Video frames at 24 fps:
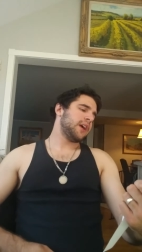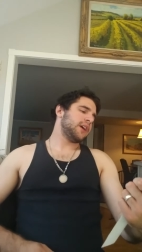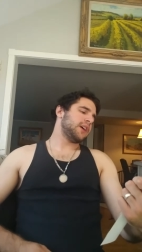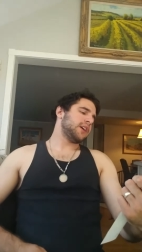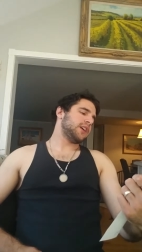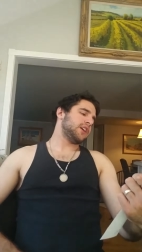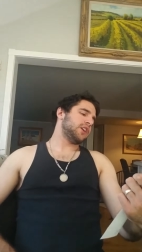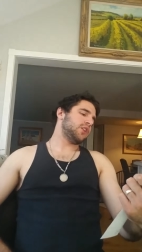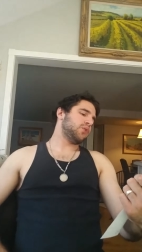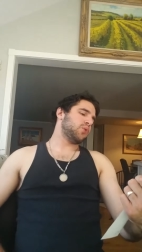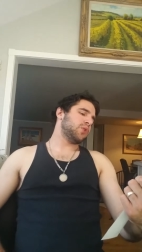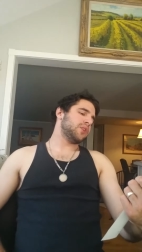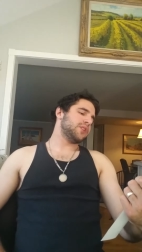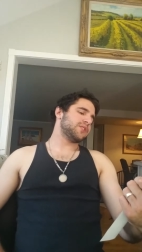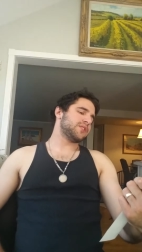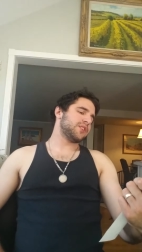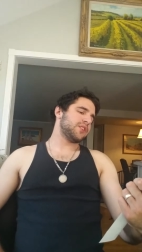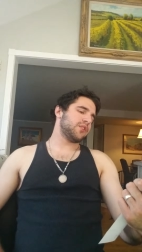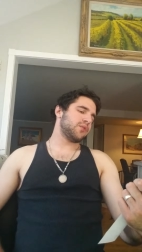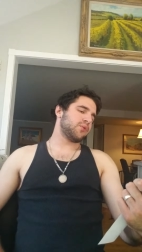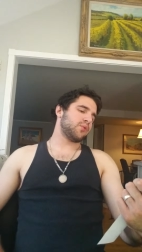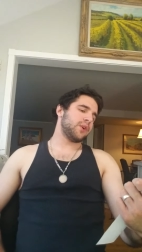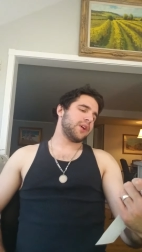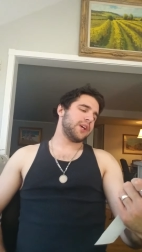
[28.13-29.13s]
He was in
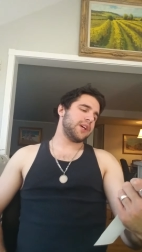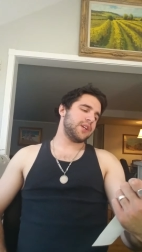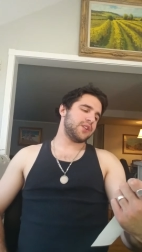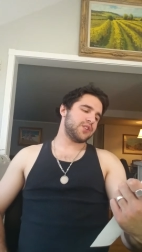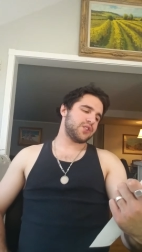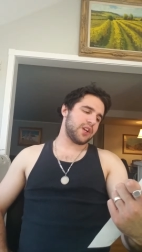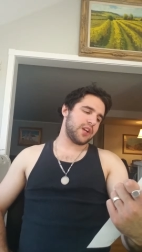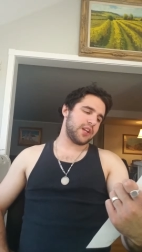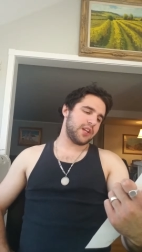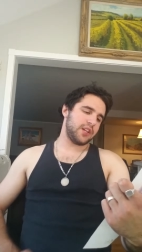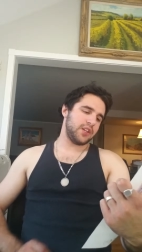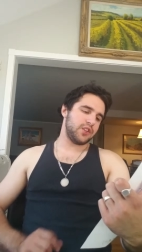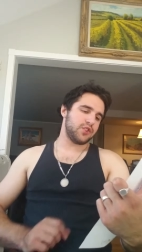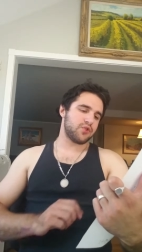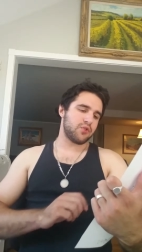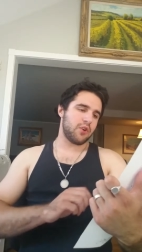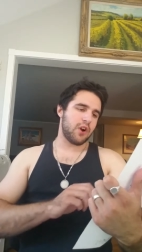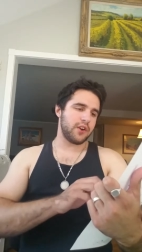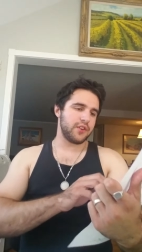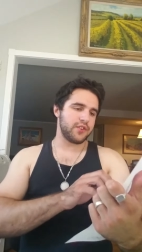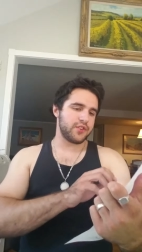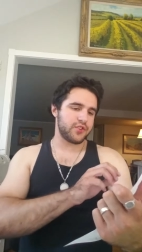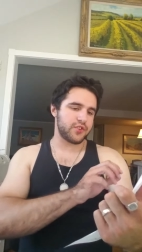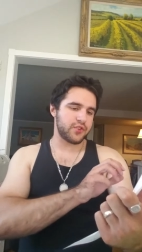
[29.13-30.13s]
a rage that he
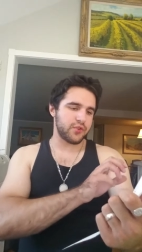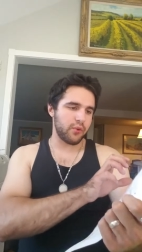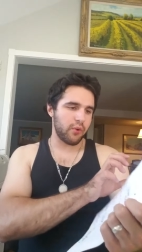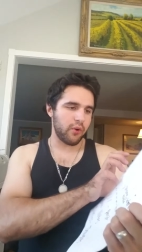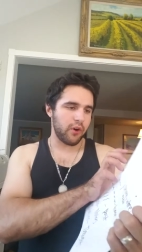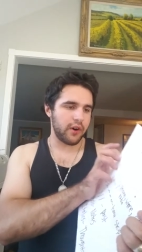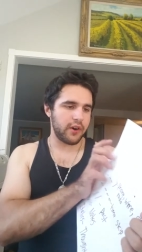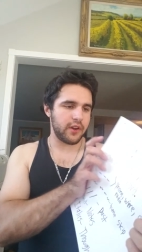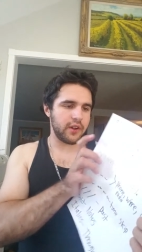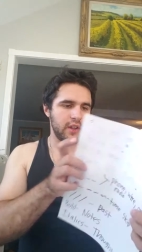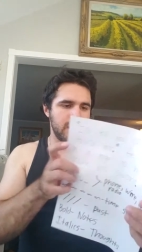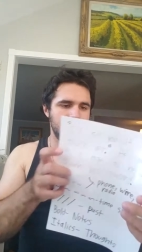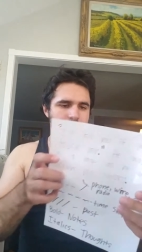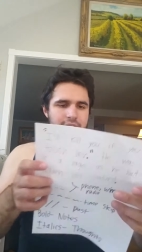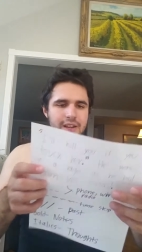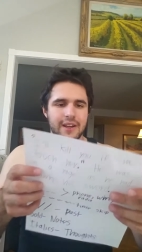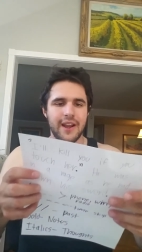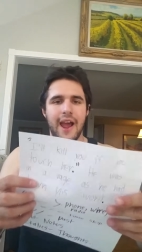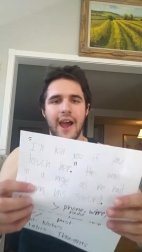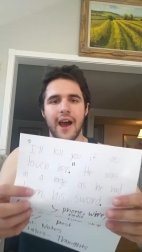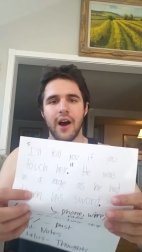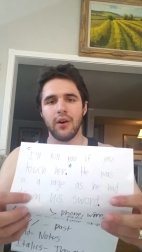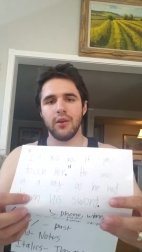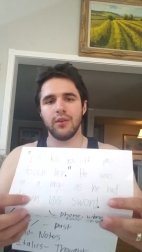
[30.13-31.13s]
drawn his sword.
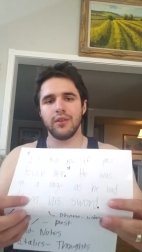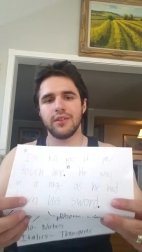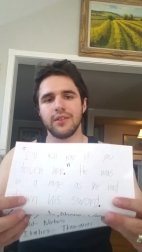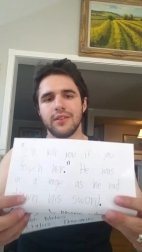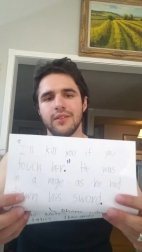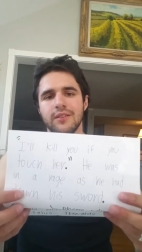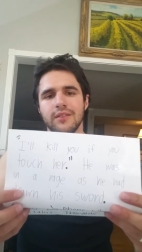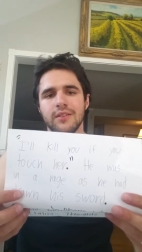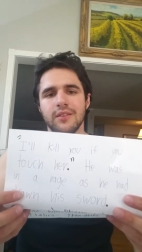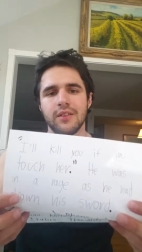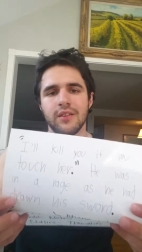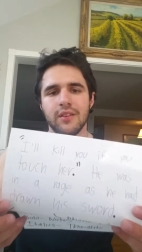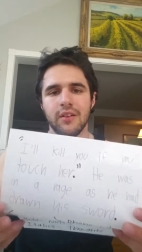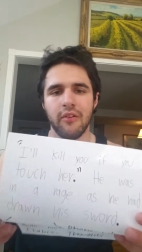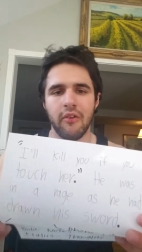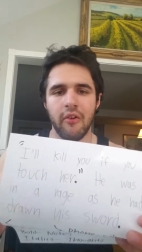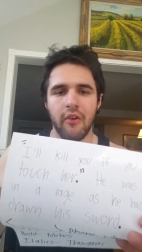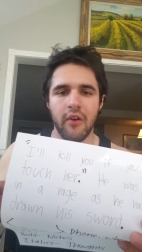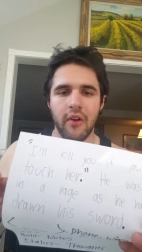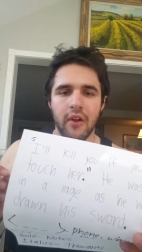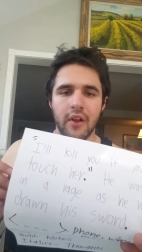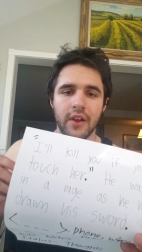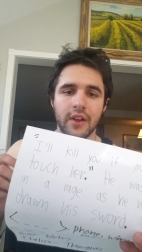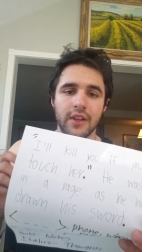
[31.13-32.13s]
Now,
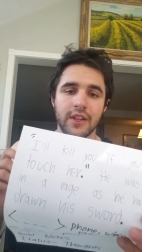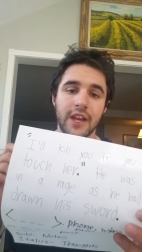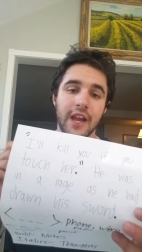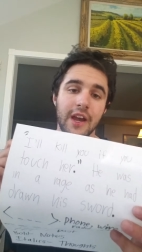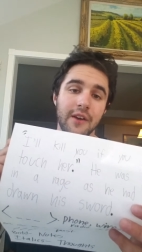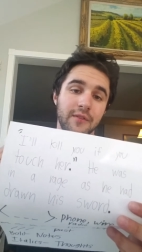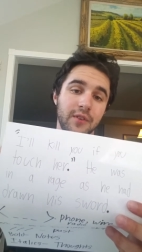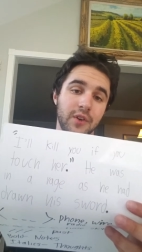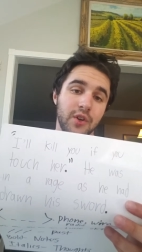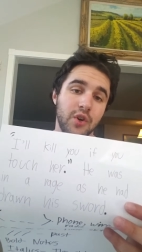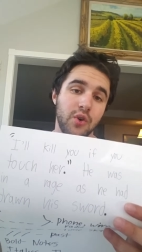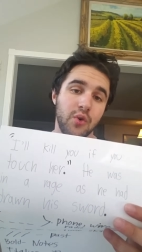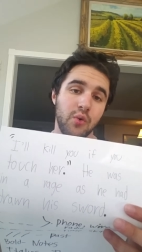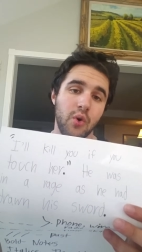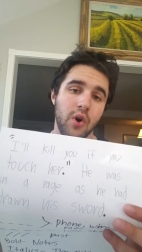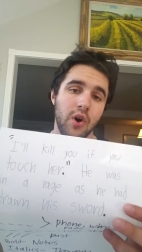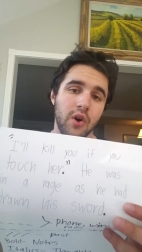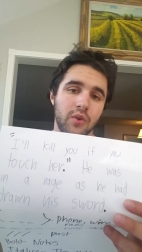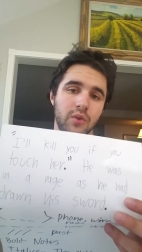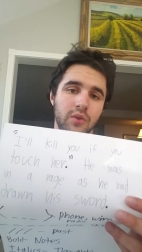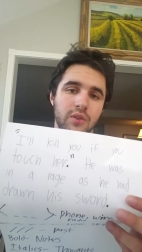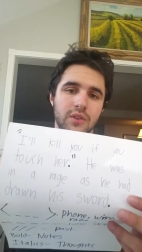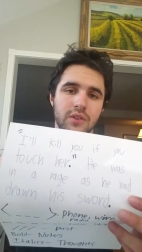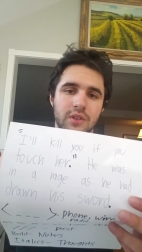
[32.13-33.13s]
you have a
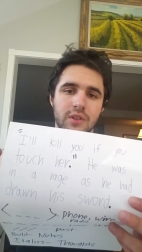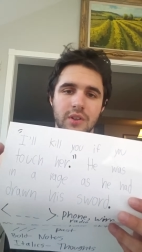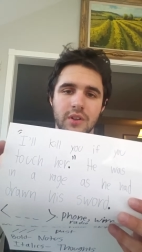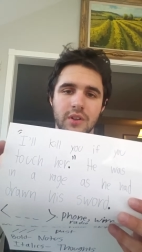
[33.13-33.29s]
quote,